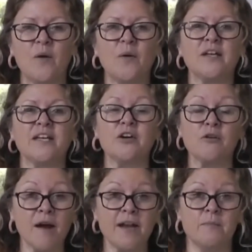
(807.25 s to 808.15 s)
What an
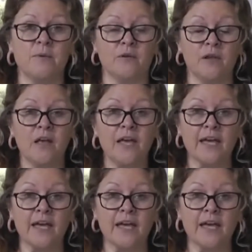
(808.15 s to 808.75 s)
incredible